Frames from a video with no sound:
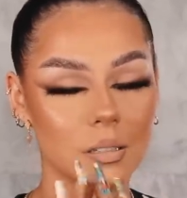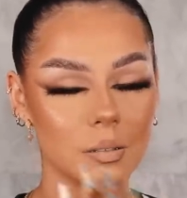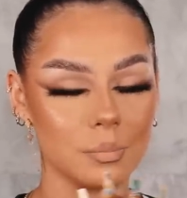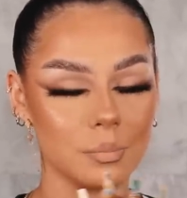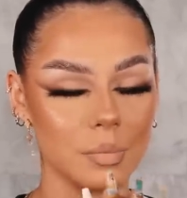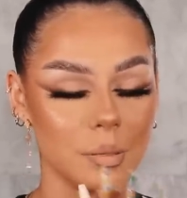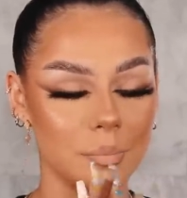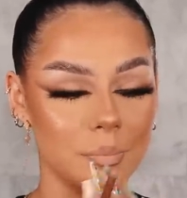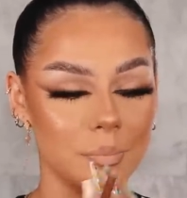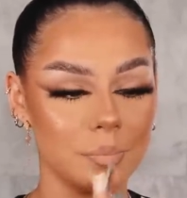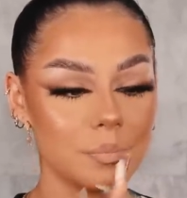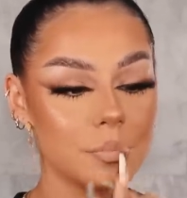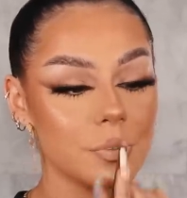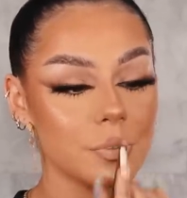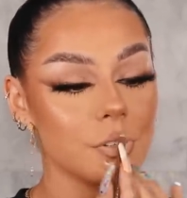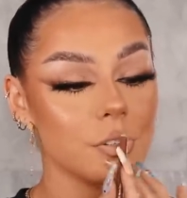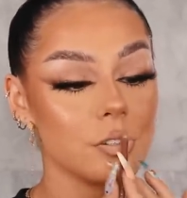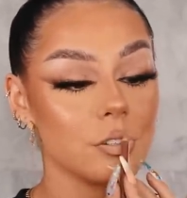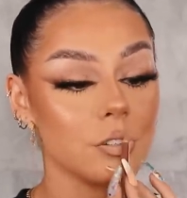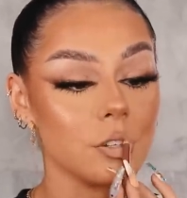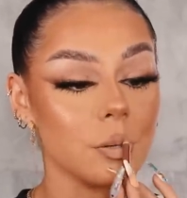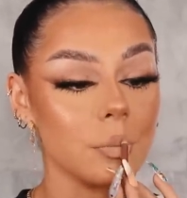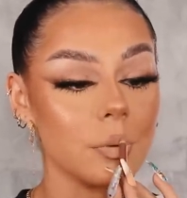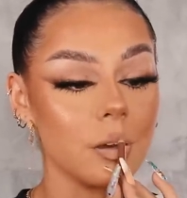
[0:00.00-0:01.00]
my
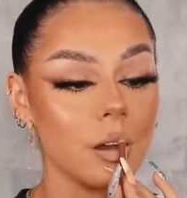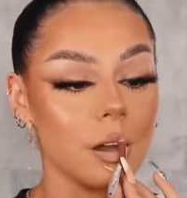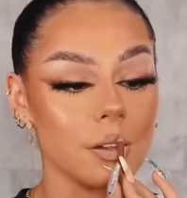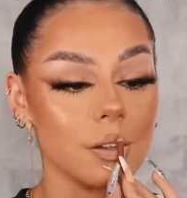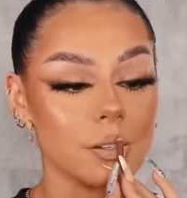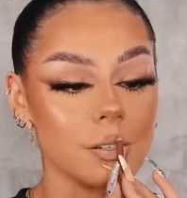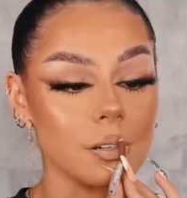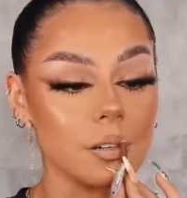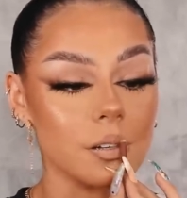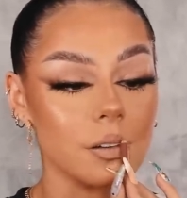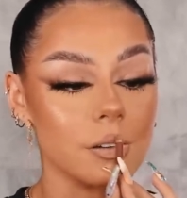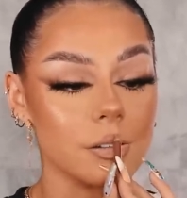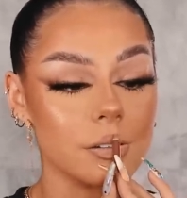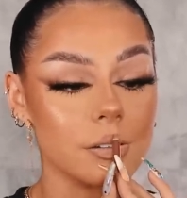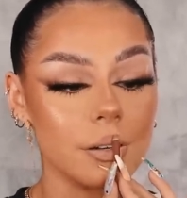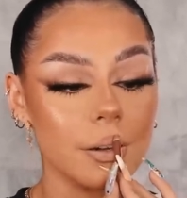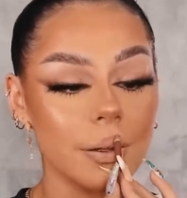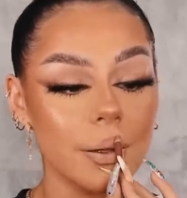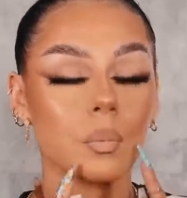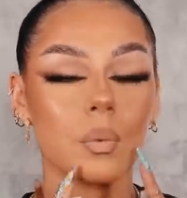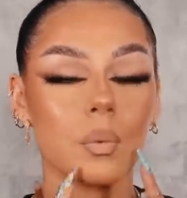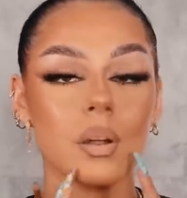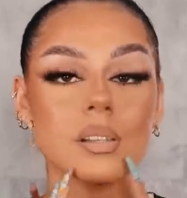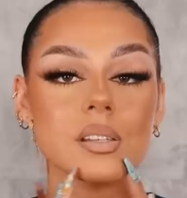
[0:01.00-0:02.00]
stupid ass has lost
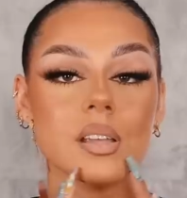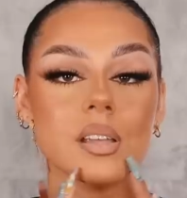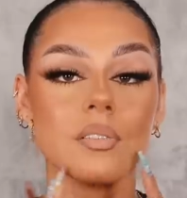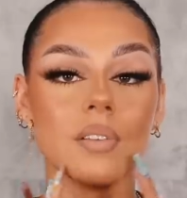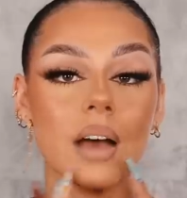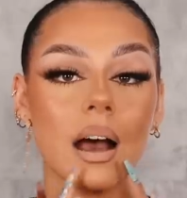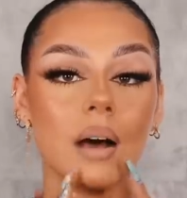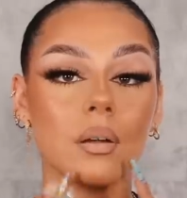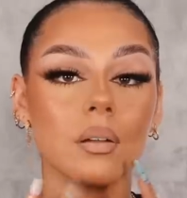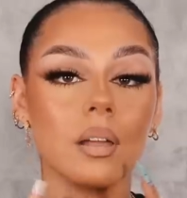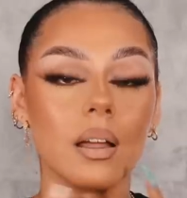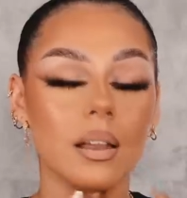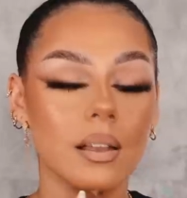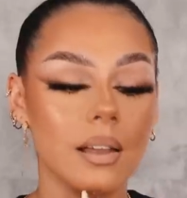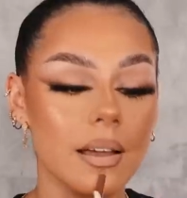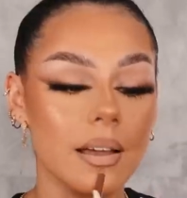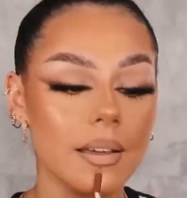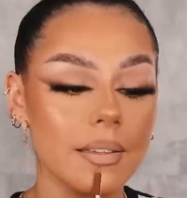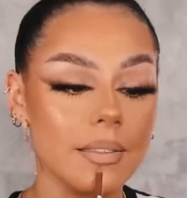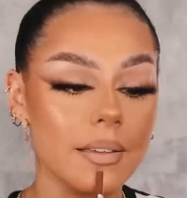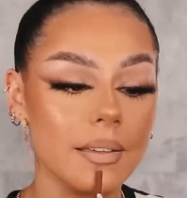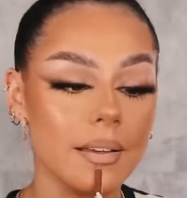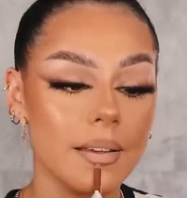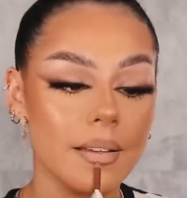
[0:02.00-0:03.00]
it. Once I've outlined
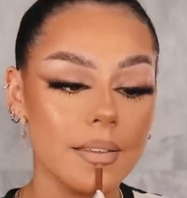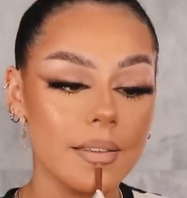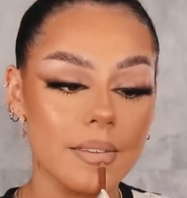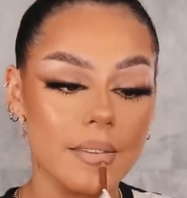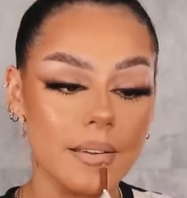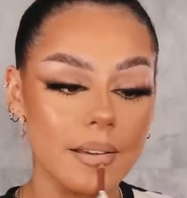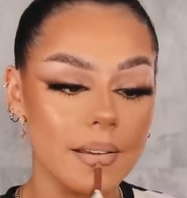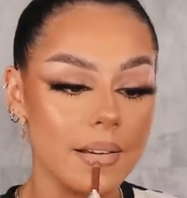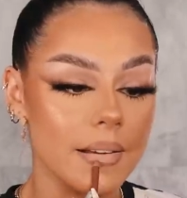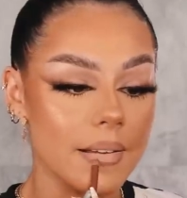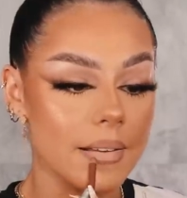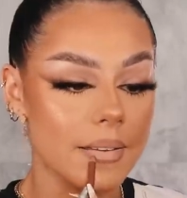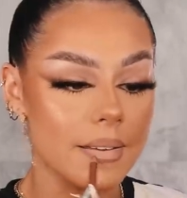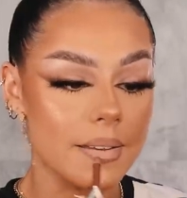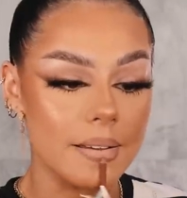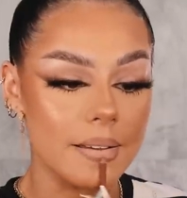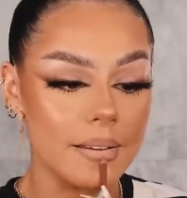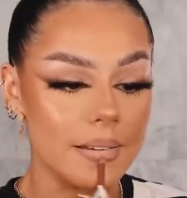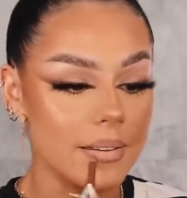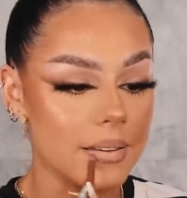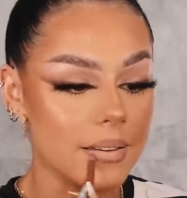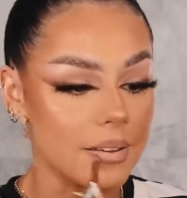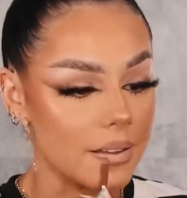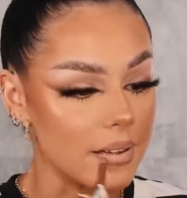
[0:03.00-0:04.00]
like this, I kind of
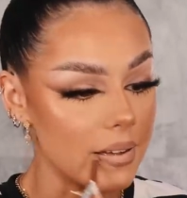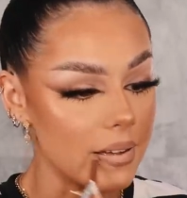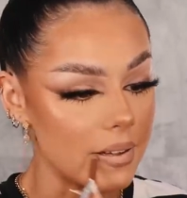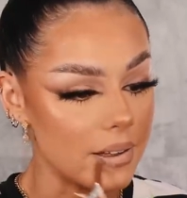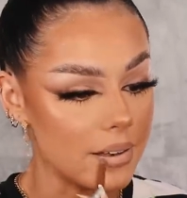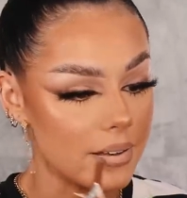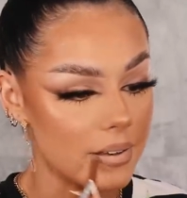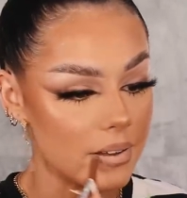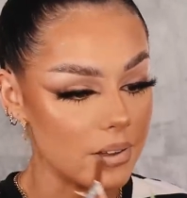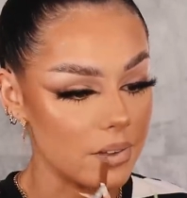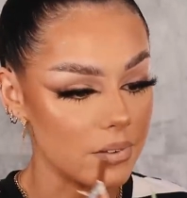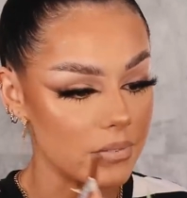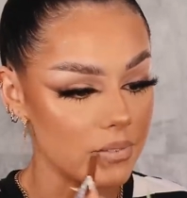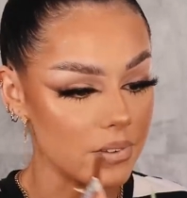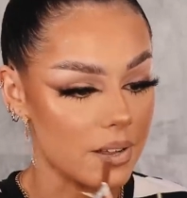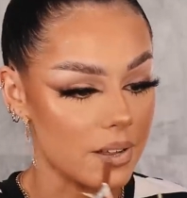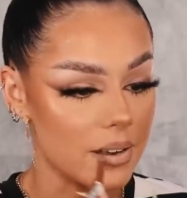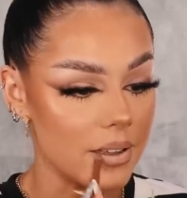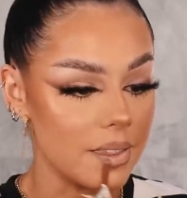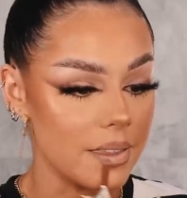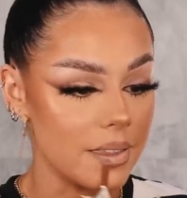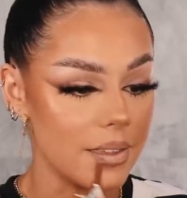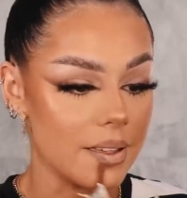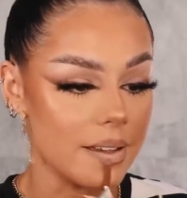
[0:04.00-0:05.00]
start to fill
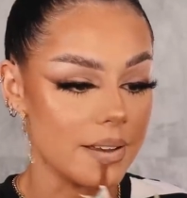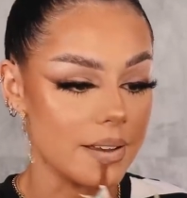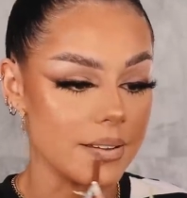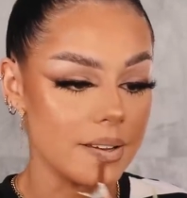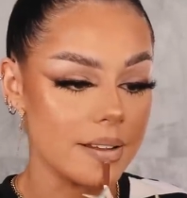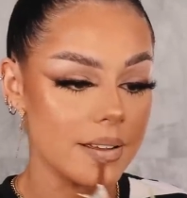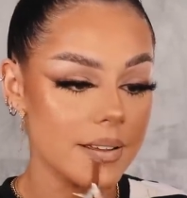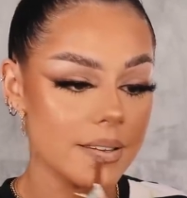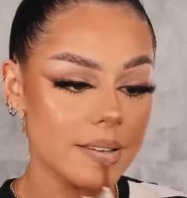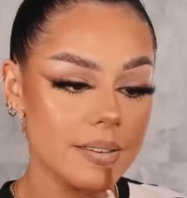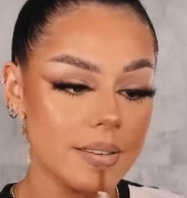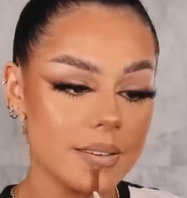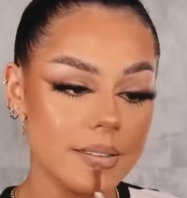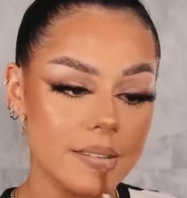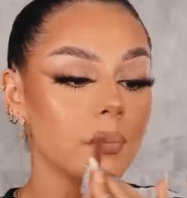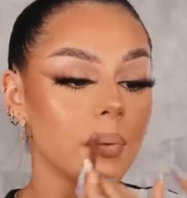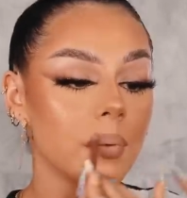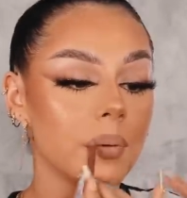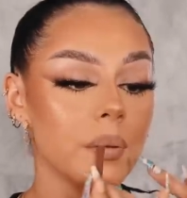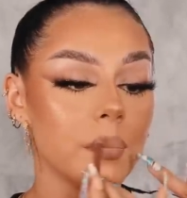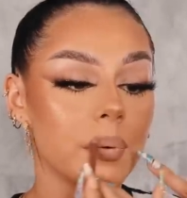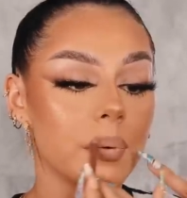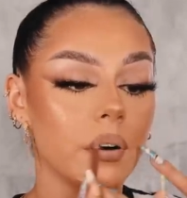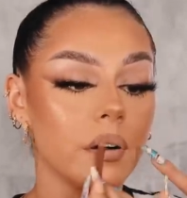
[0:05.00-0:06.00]
in the edges. When
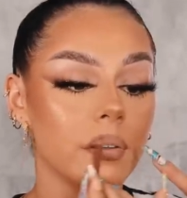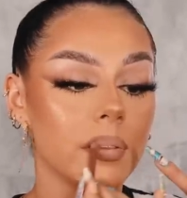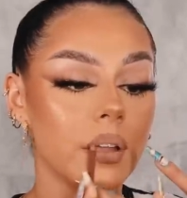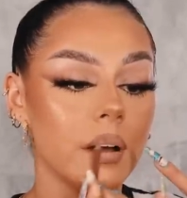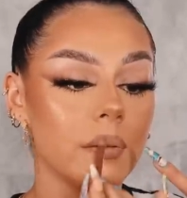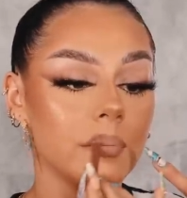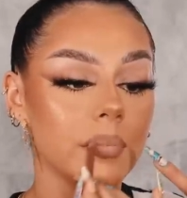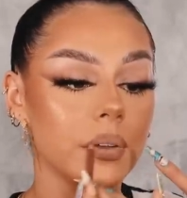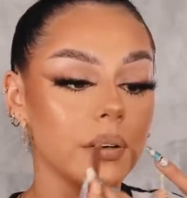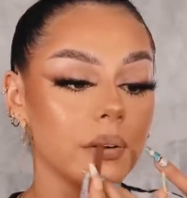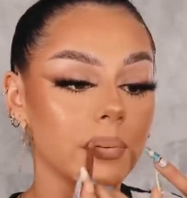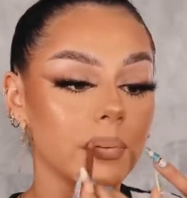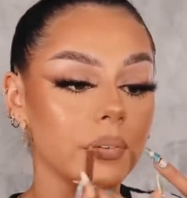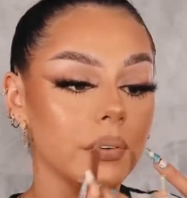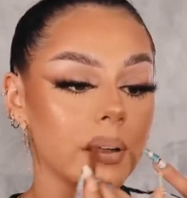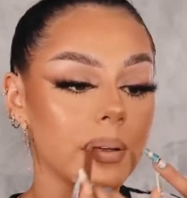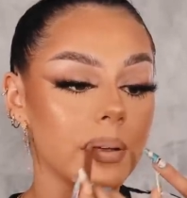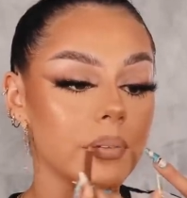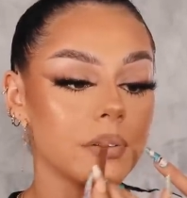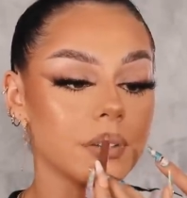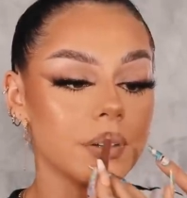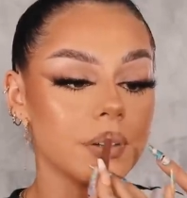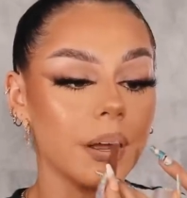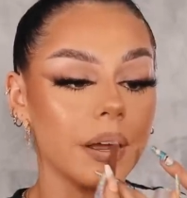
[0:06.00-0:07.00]
we put on that middle
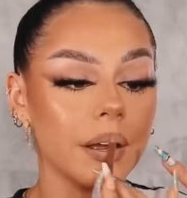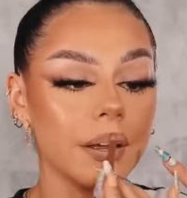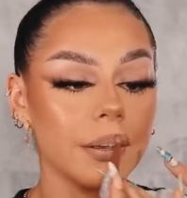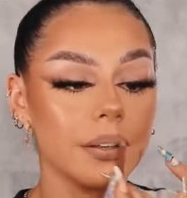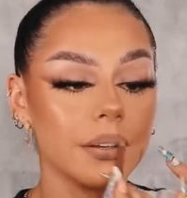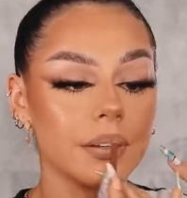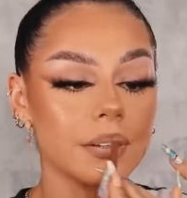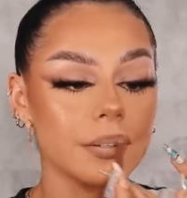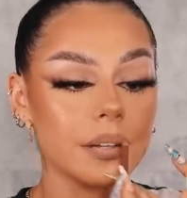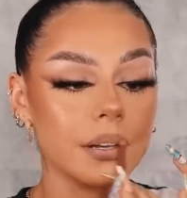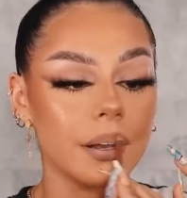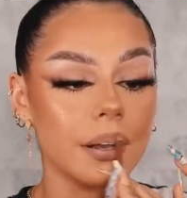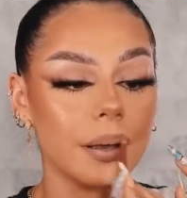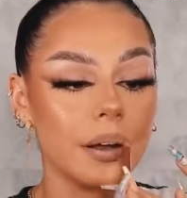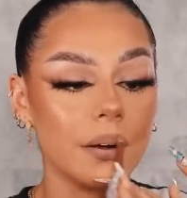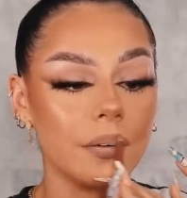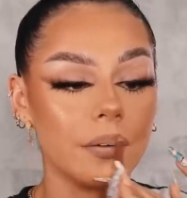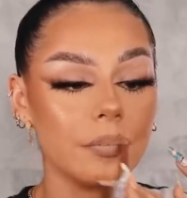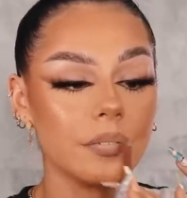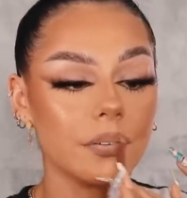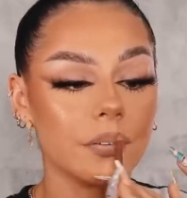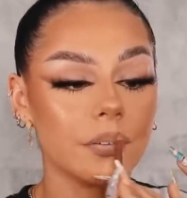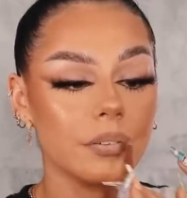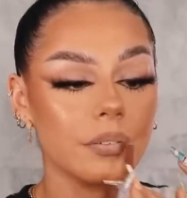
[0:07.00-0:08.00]
lip shade, it's gonna
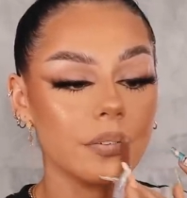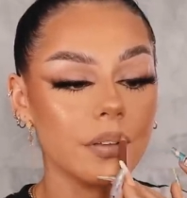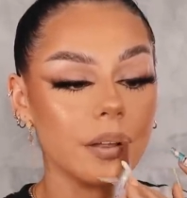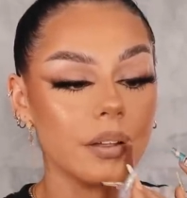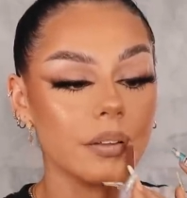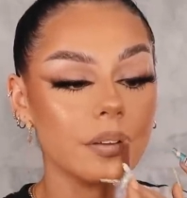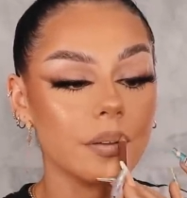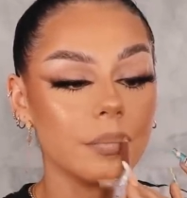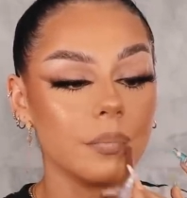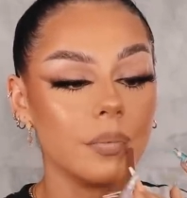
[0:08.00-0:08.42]
help that to